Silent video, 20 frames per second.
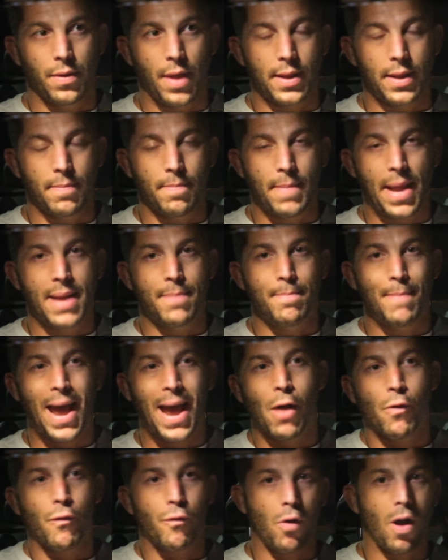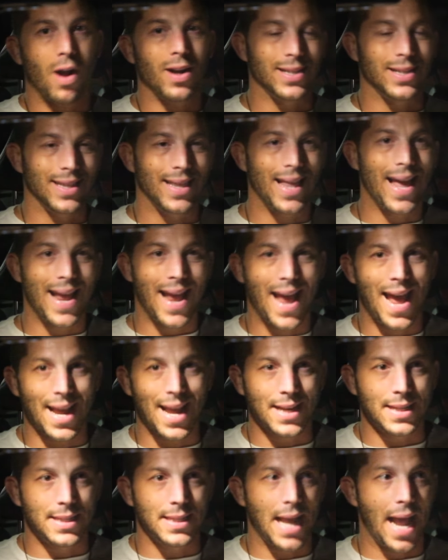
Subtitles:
They made male frogs lay eggs,